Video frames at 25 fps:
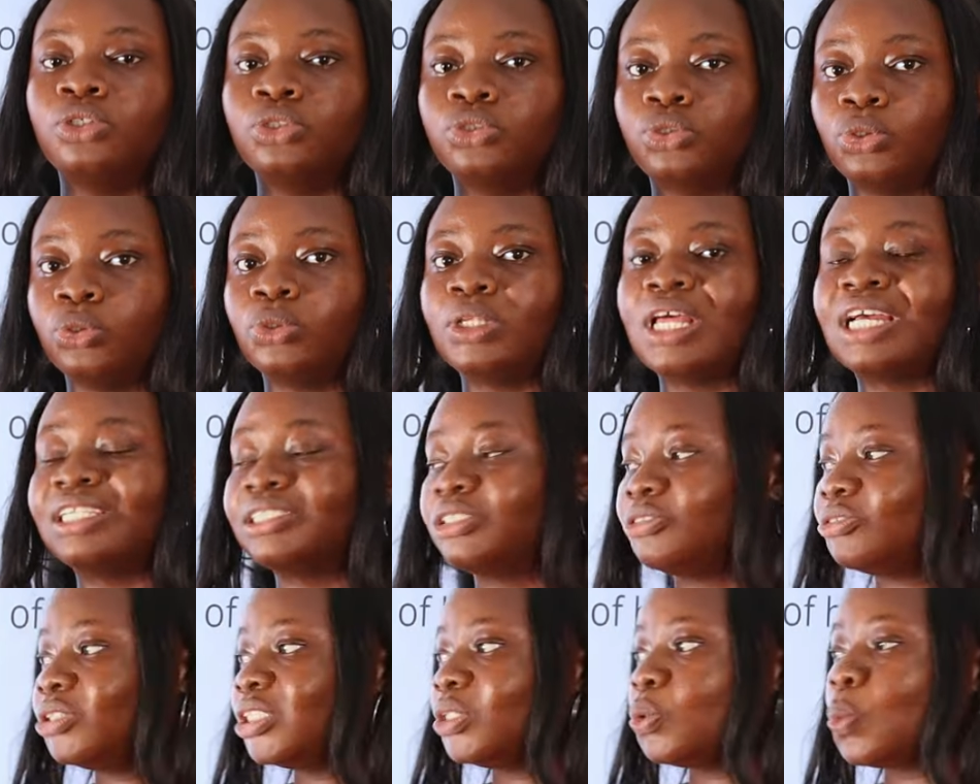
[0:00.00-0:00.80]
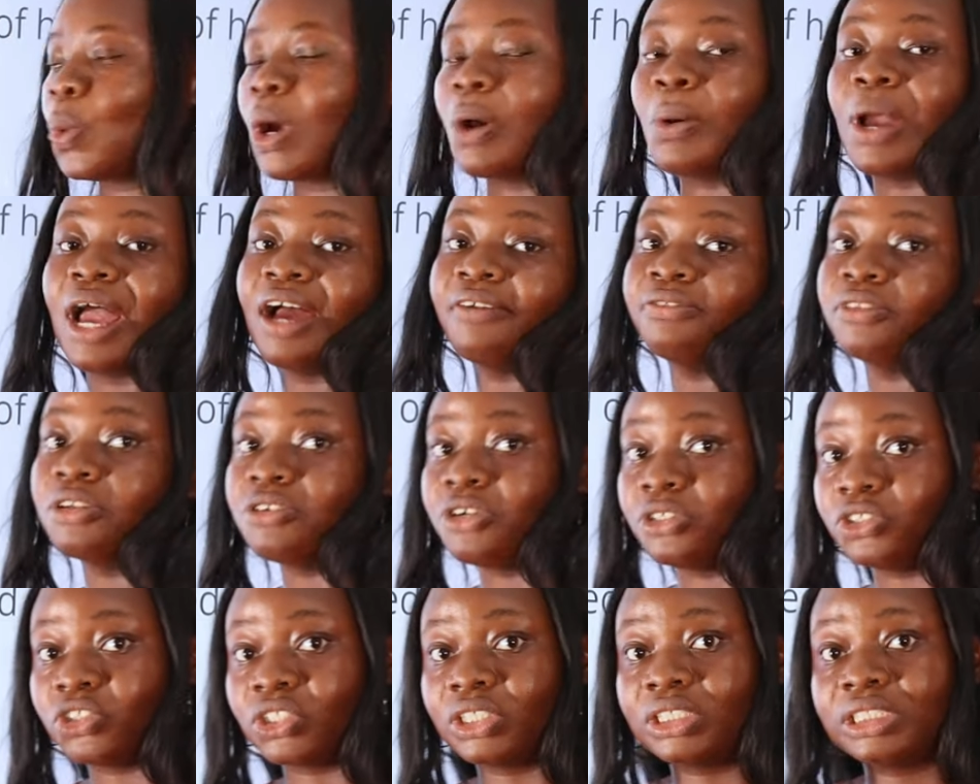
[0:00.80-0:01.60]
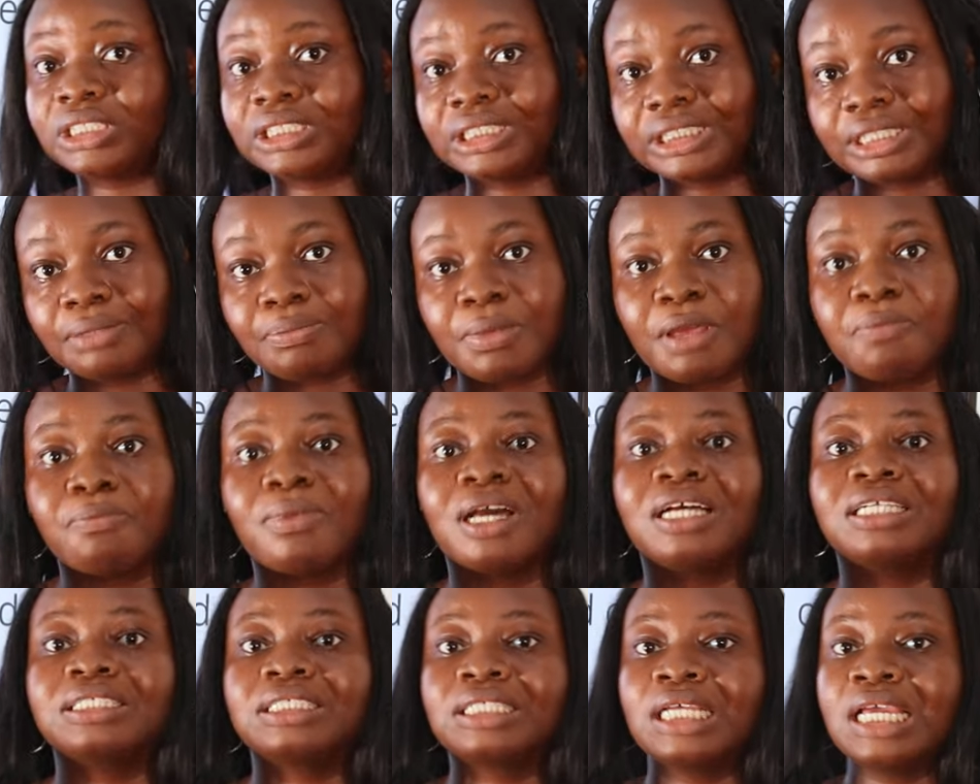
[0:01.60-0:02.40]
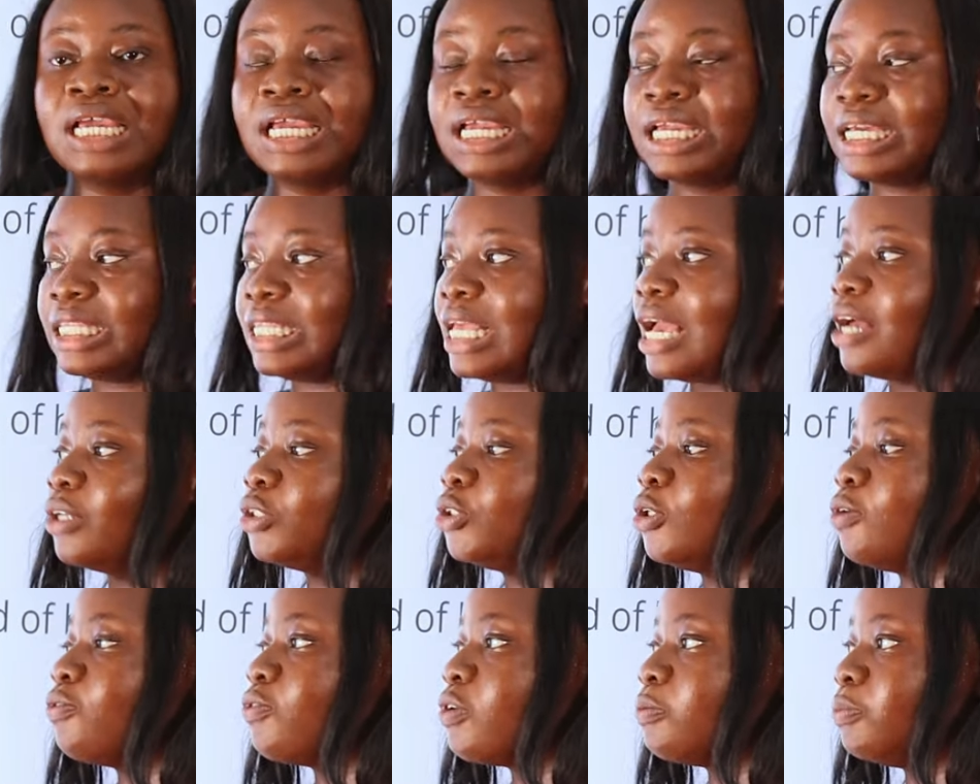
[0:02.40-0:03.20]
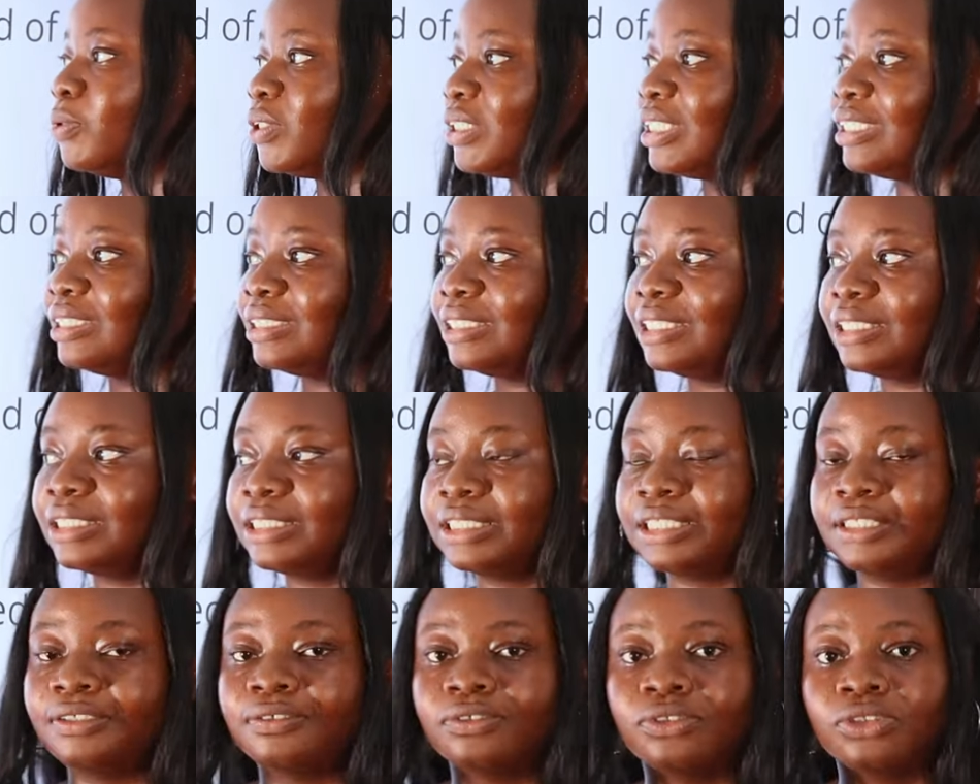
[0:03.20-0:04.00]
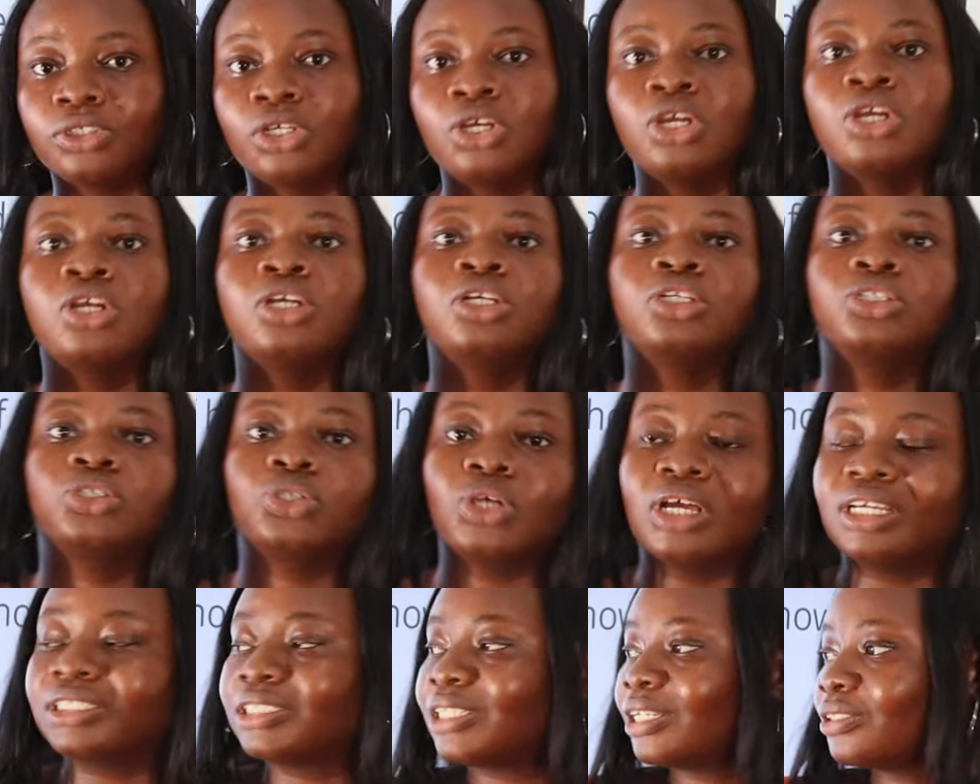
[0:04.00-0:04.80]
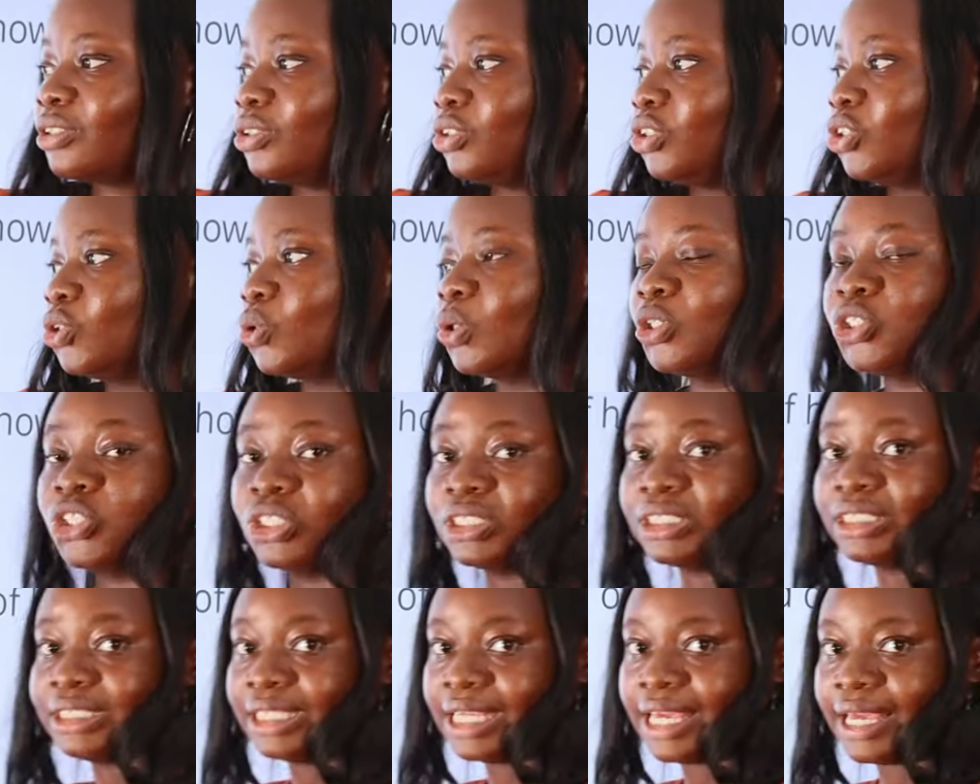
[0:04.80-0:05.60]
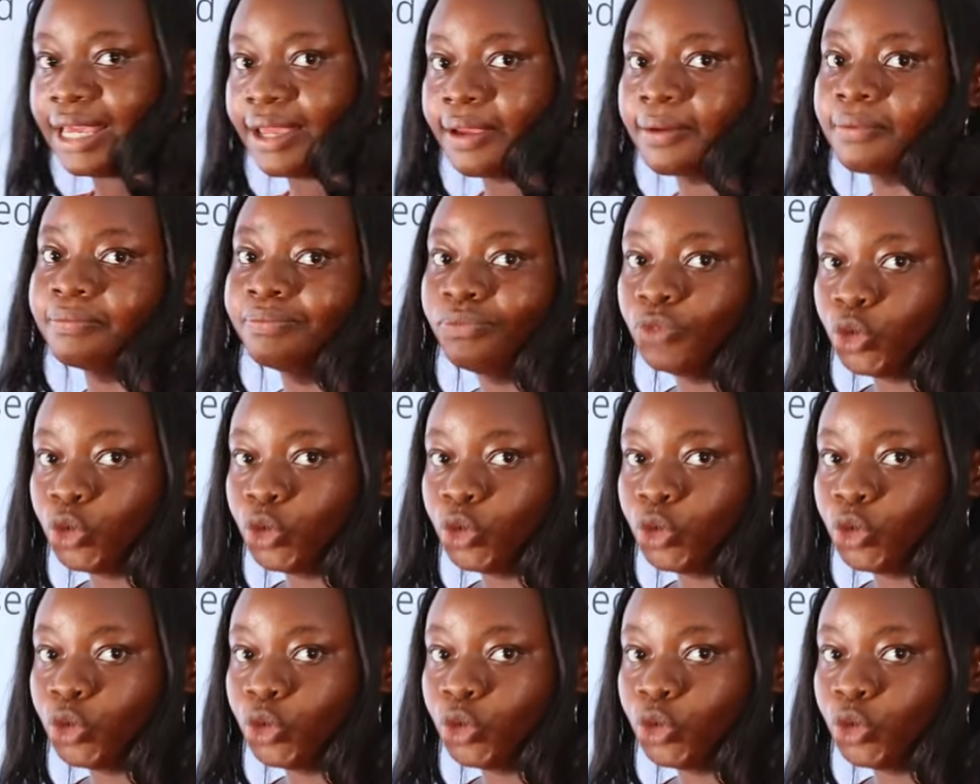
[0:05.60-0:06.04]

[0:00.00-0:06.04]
So that's the reason why we have 360 members in the House of Representatives. So answer to this question is A.